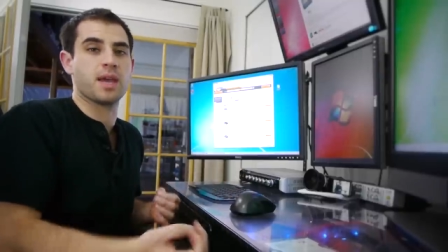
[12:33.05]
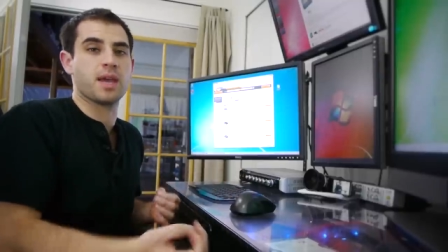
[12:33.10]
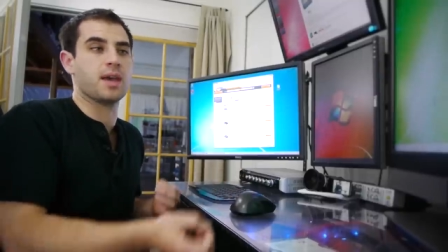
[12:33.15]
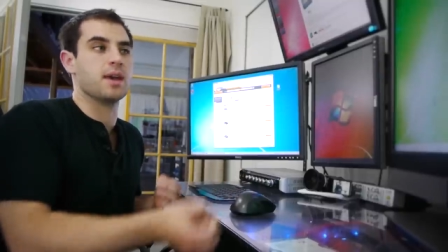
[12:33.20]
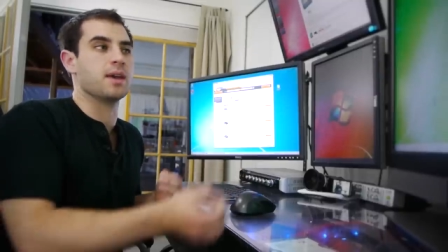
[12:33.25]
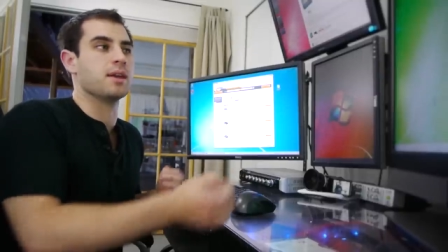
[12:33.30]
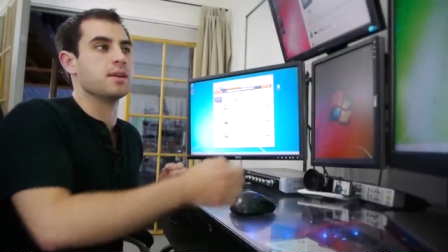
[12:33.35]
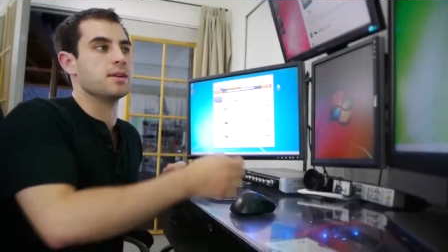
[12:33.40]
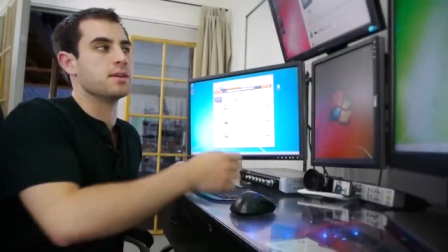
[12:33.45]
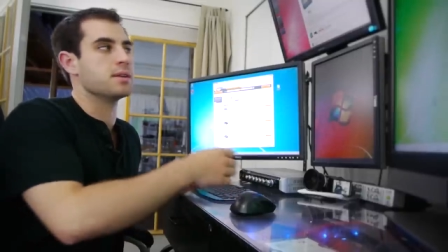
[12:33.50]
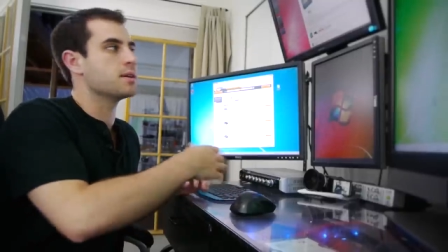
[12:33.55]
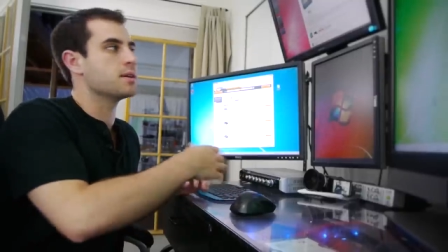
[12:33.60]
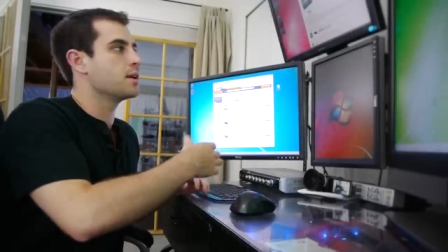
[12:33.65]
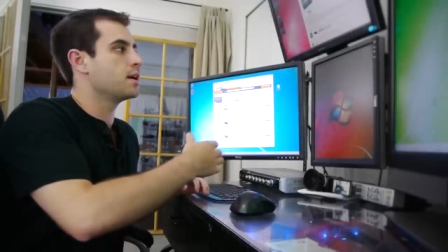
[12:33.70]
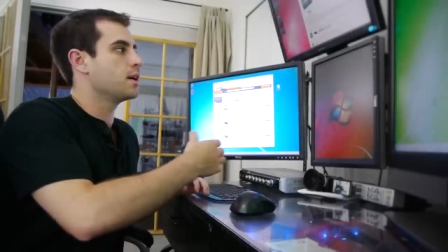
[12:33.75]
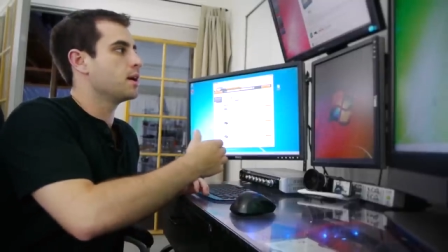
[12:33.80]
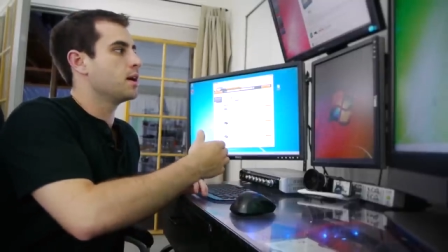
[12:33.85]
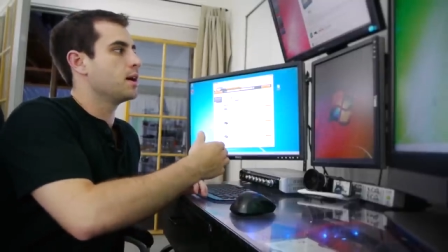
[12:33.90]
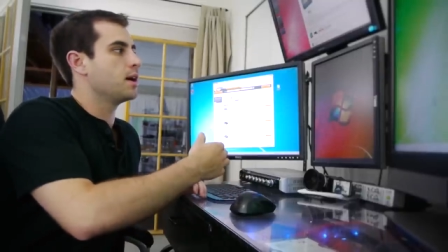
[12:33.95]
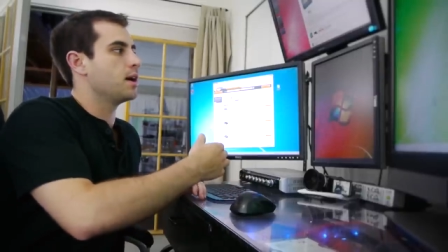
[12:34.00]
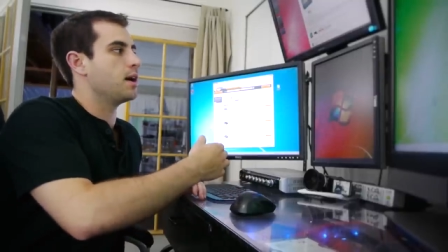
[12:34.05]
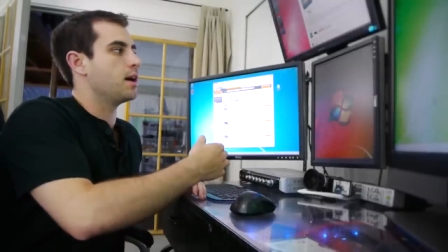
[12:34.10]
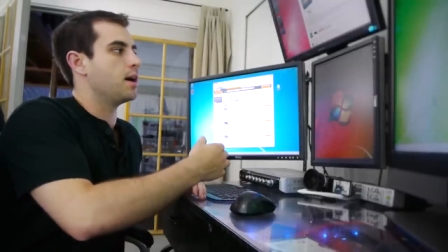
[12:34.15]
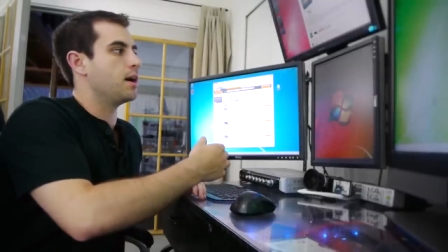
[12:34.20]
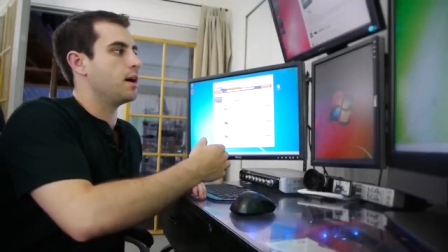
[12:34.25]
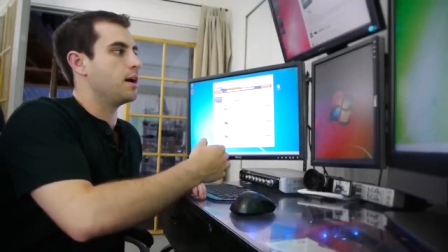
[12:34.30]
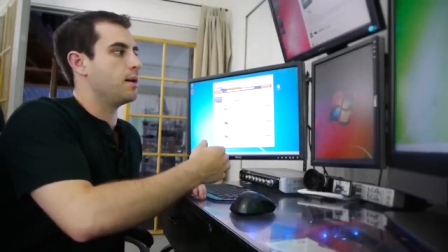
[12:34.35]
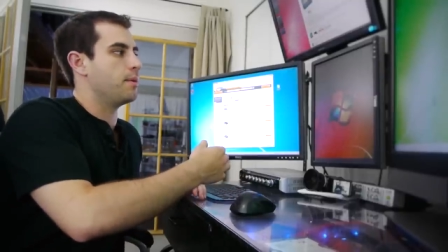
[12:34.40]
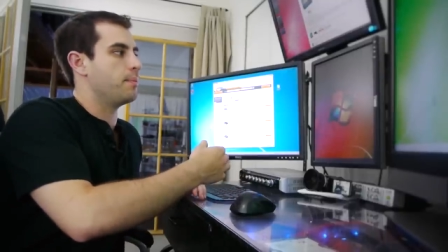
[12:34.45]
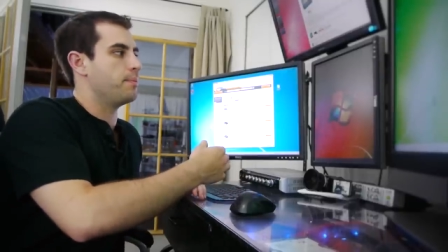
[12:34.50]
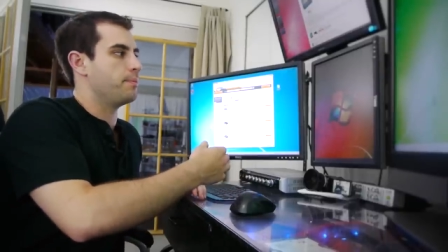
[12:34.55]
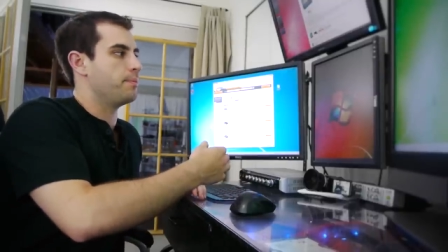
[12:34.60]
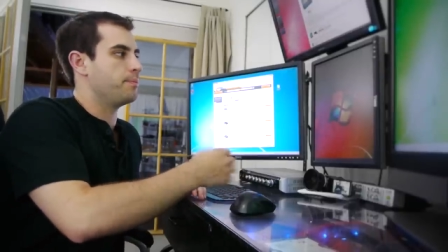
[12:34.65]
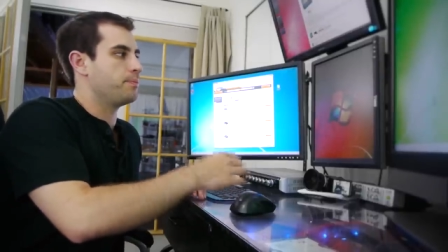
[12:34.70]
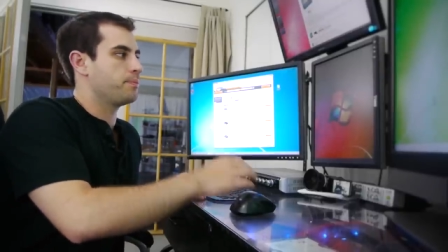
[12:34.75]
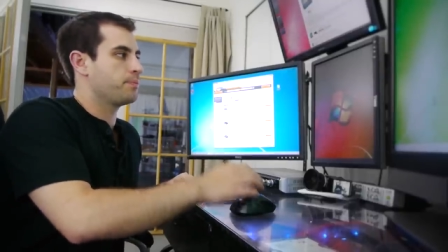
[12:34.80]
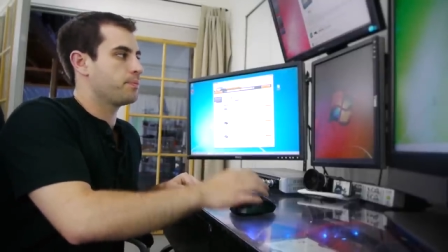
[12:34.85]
and um,